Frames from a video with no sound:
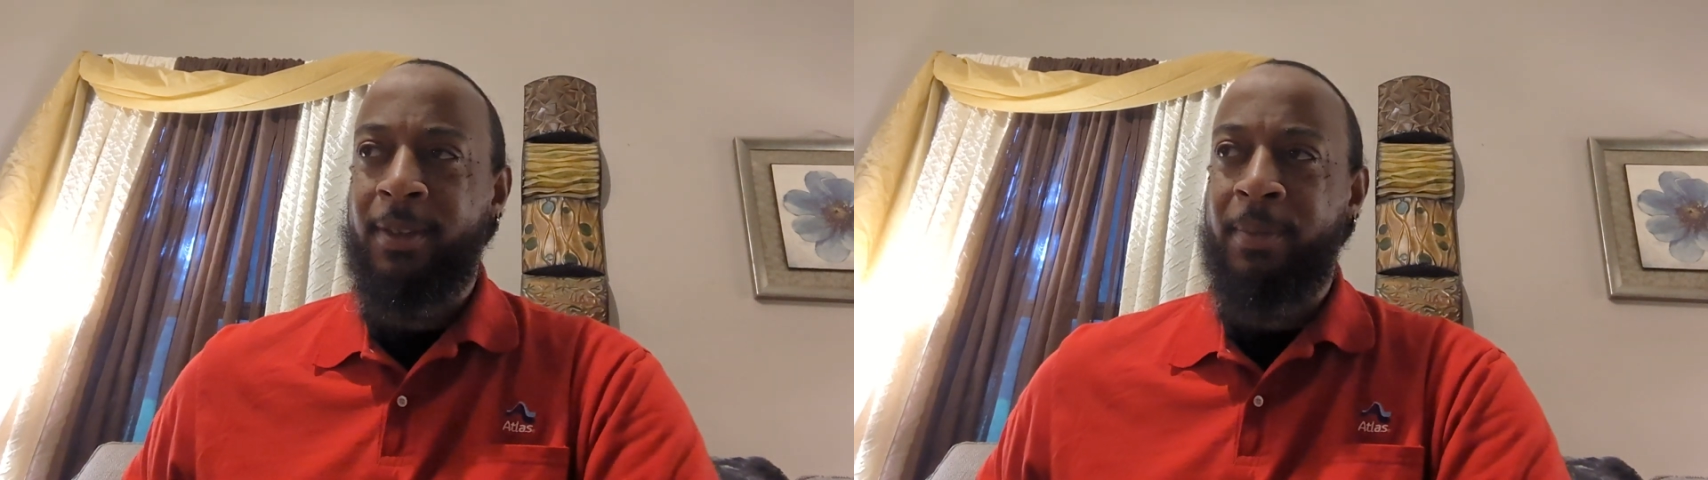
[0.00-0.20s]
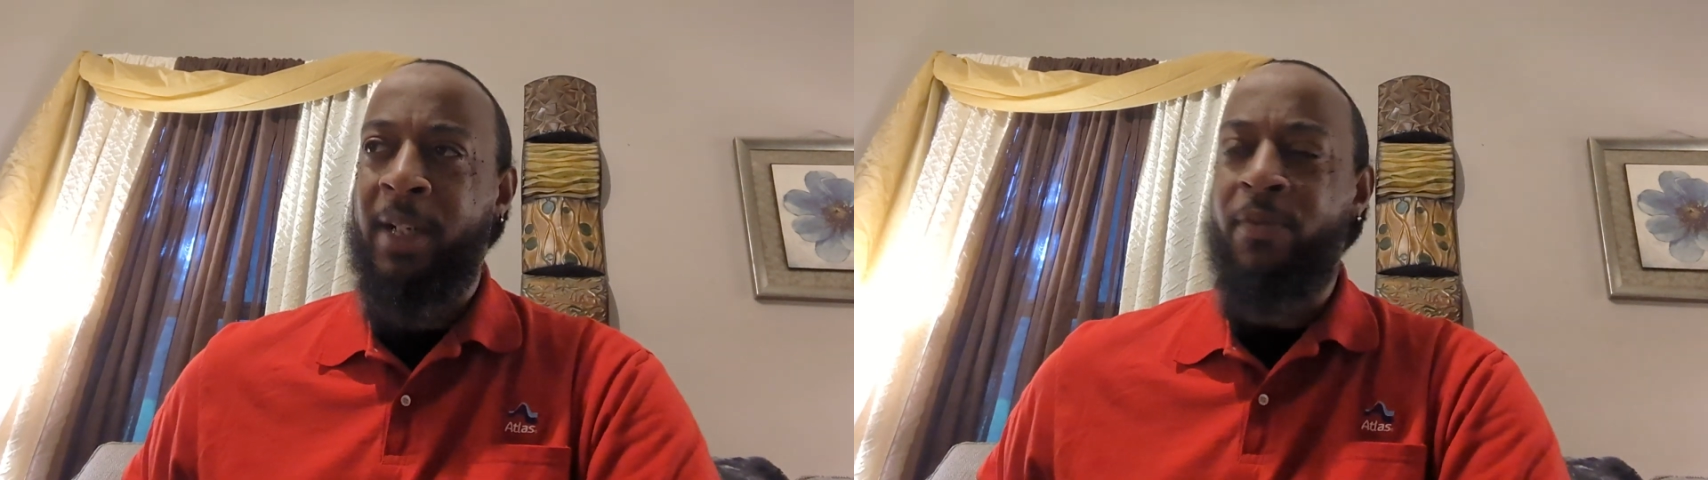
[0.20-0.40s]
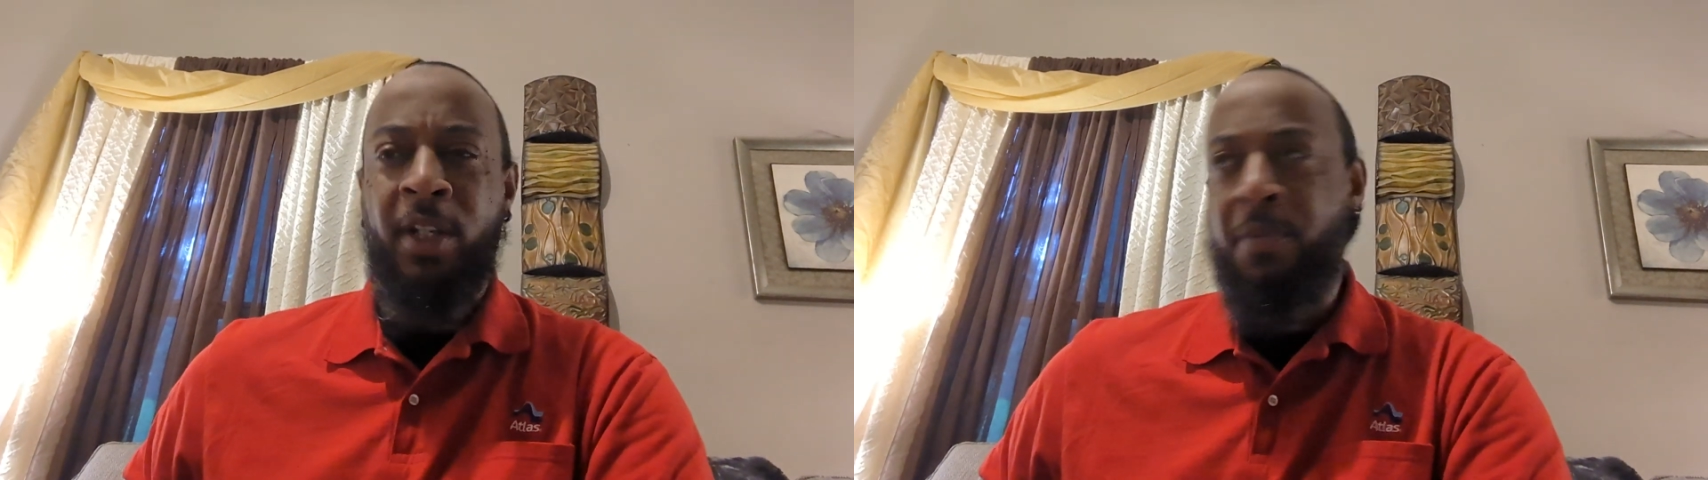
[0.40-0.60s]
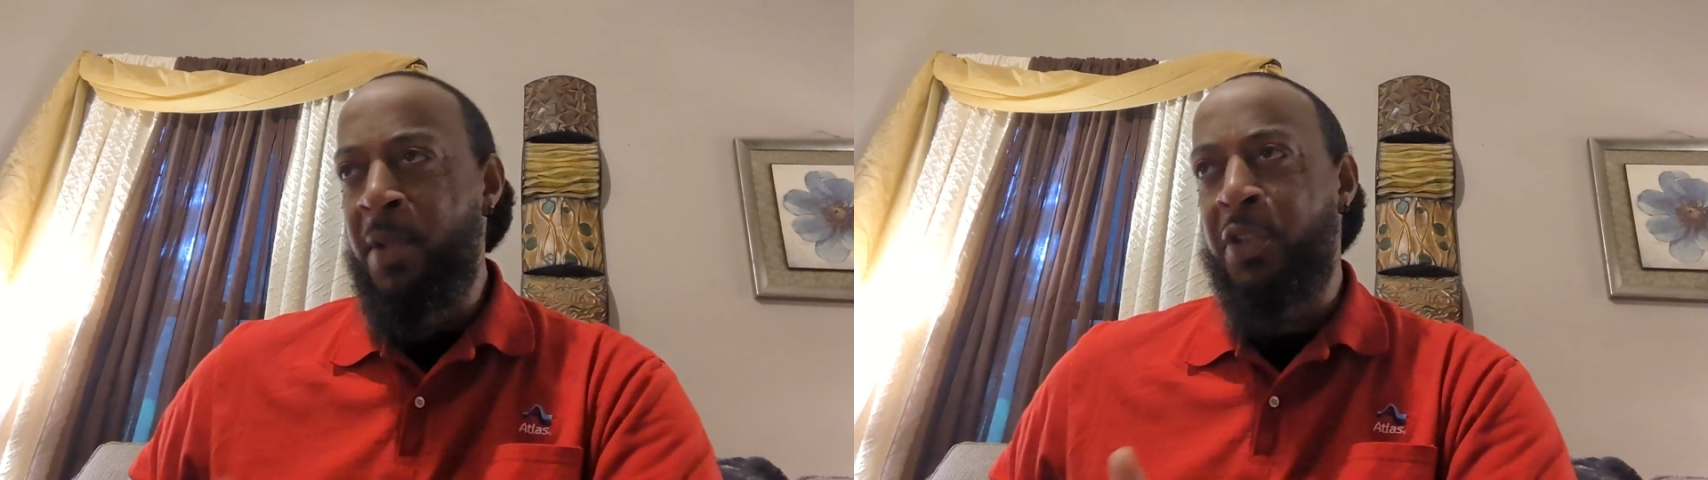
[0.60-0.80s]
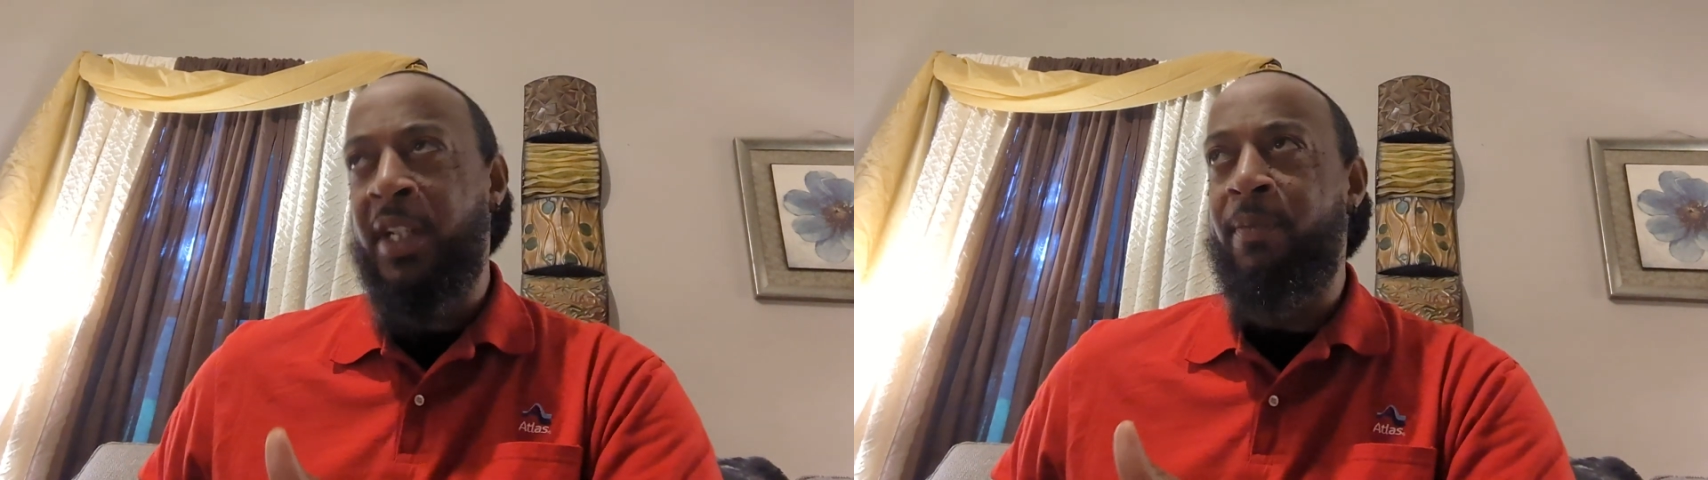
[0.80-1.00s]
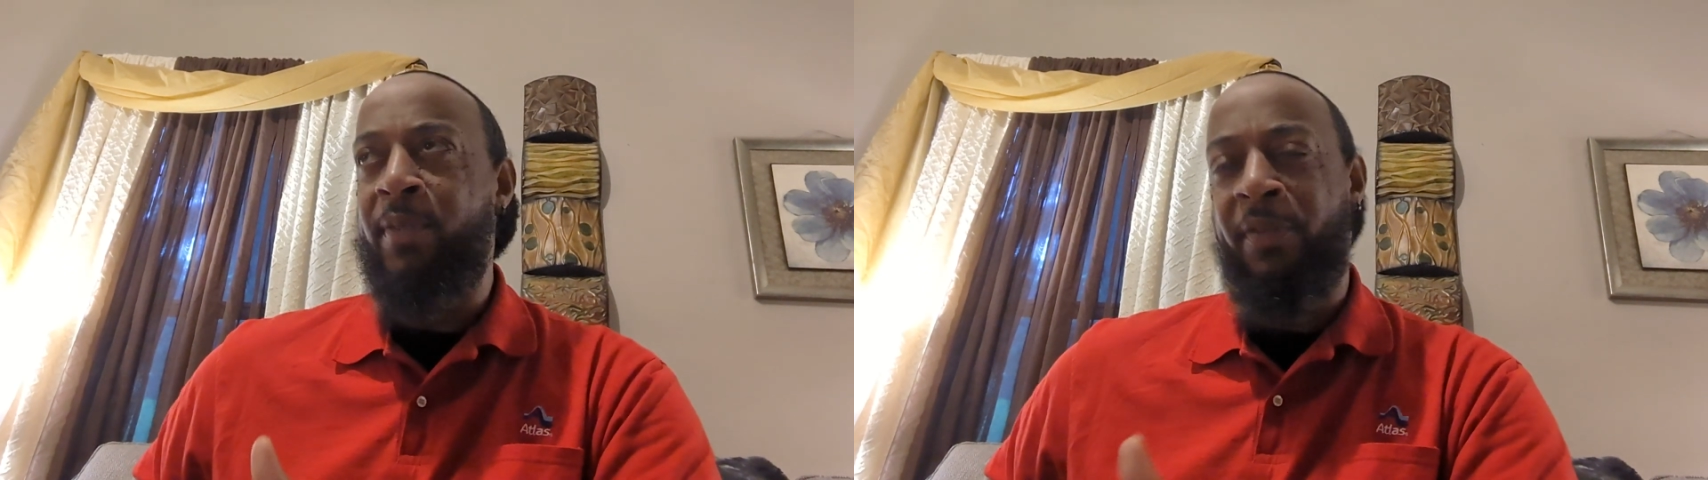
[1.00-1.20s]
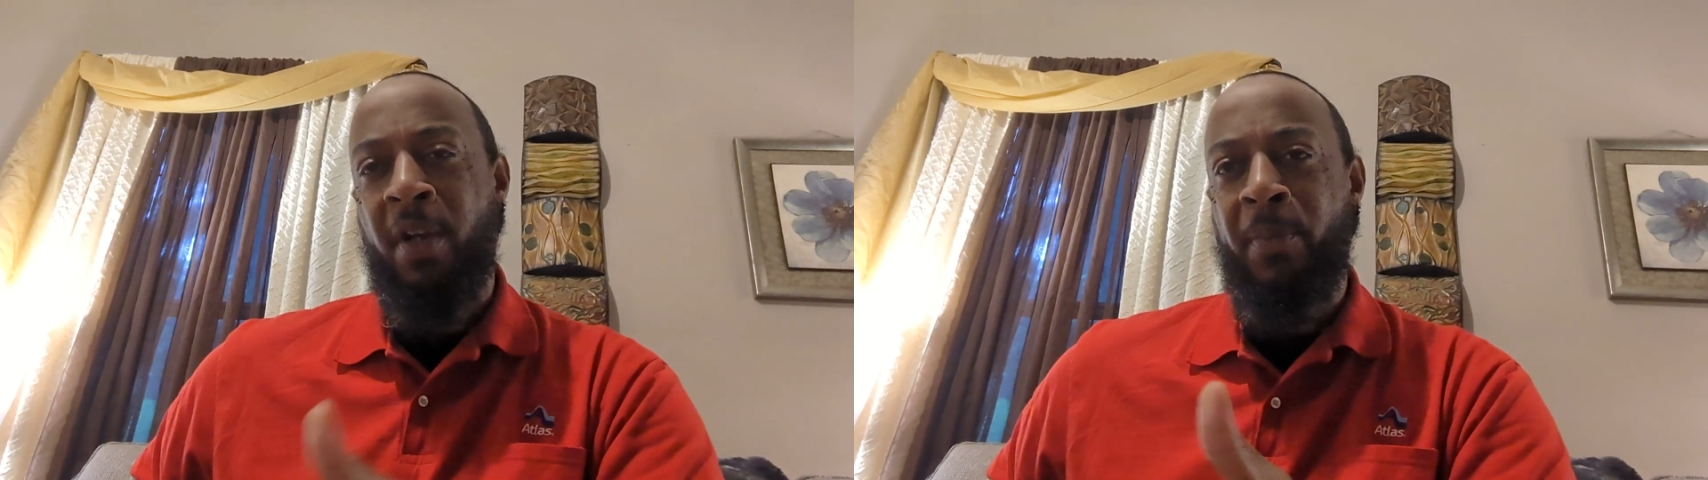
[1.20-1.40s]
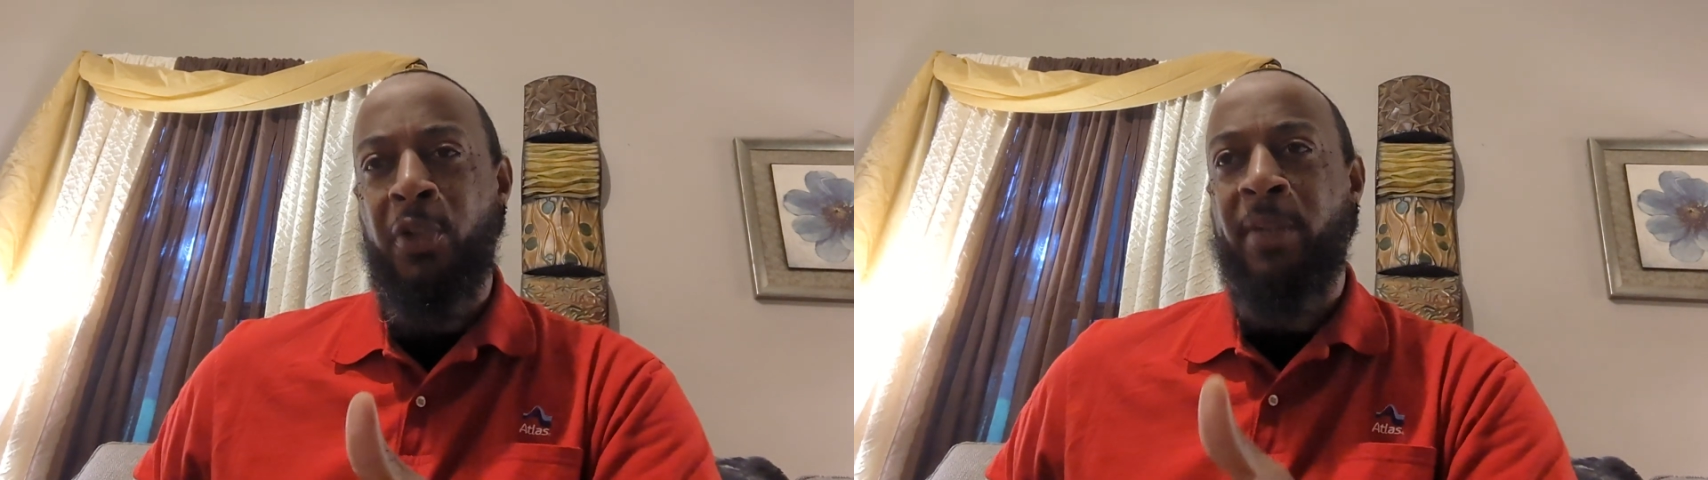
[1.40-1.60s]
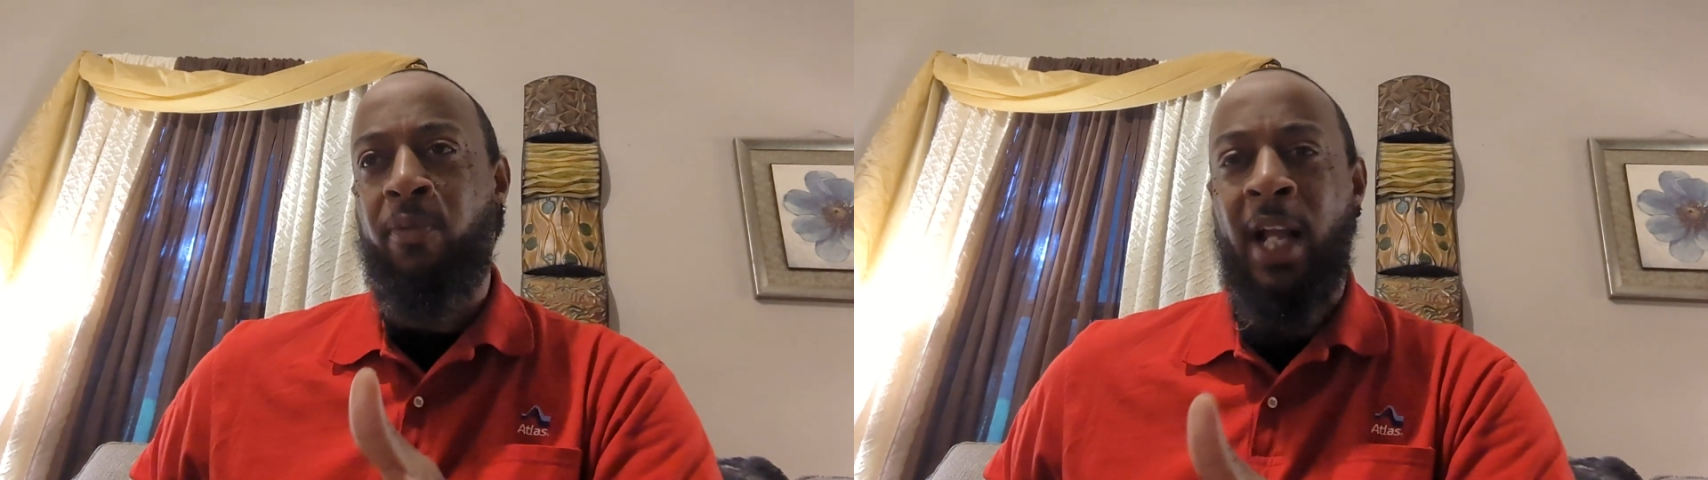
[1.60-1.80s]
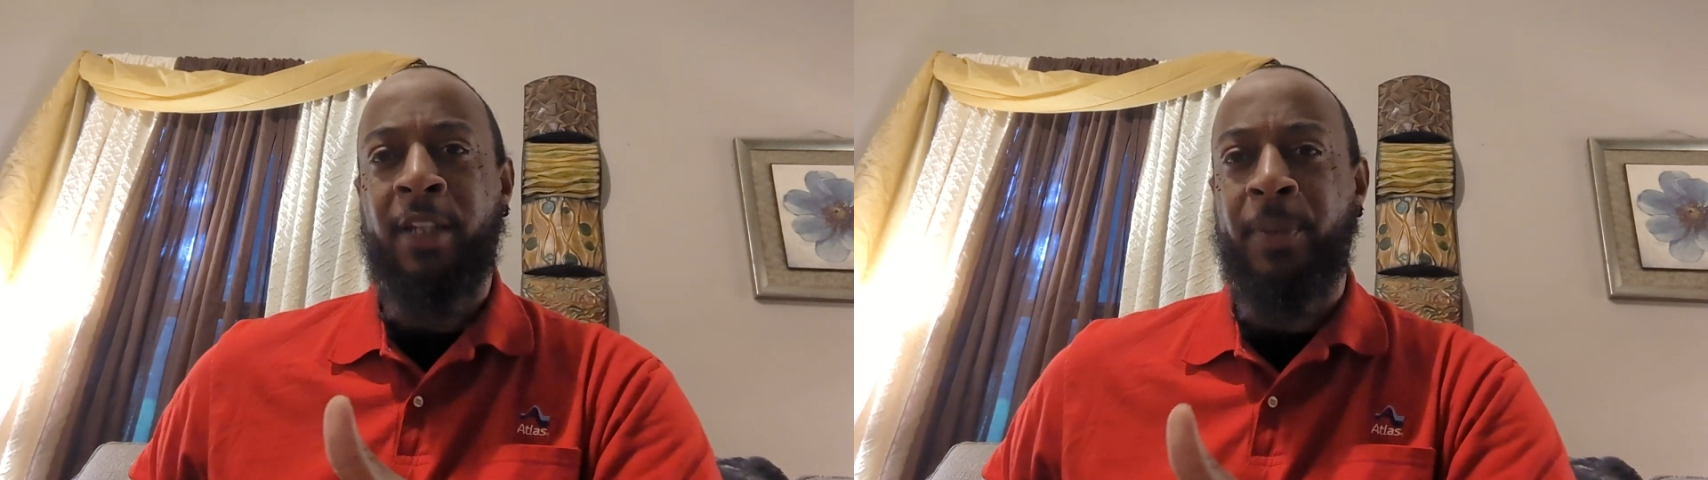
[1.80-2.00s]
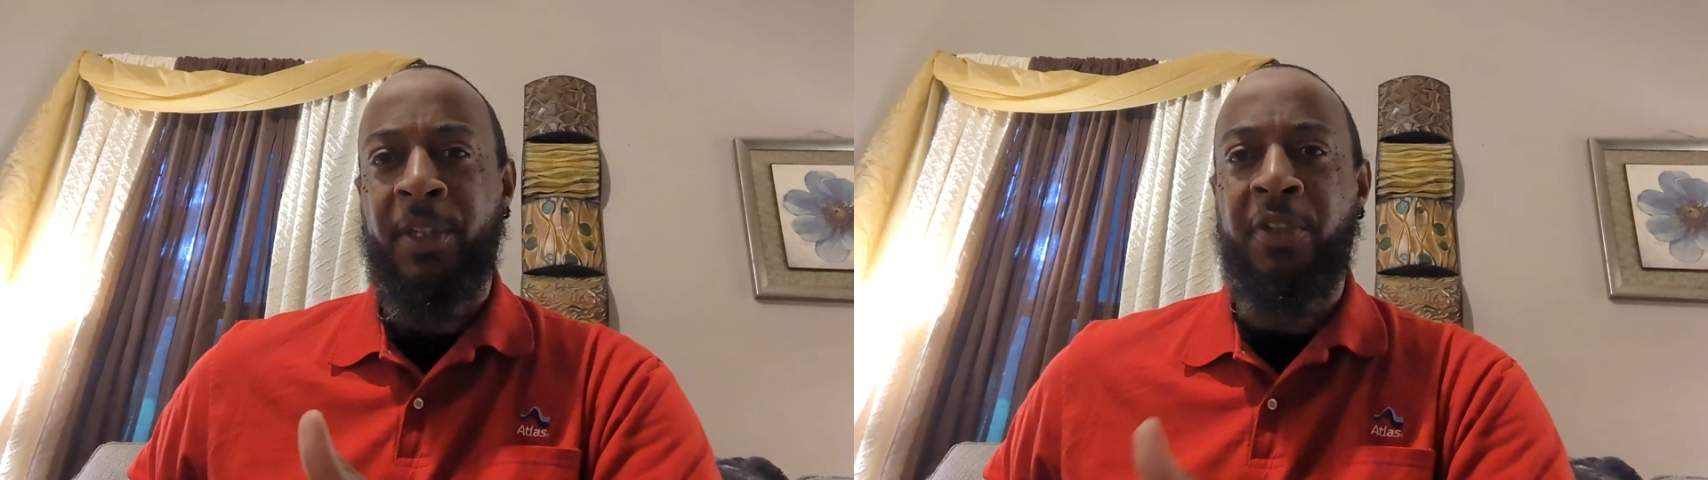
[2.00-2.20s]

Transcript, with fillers: but if your music, if your music prospers,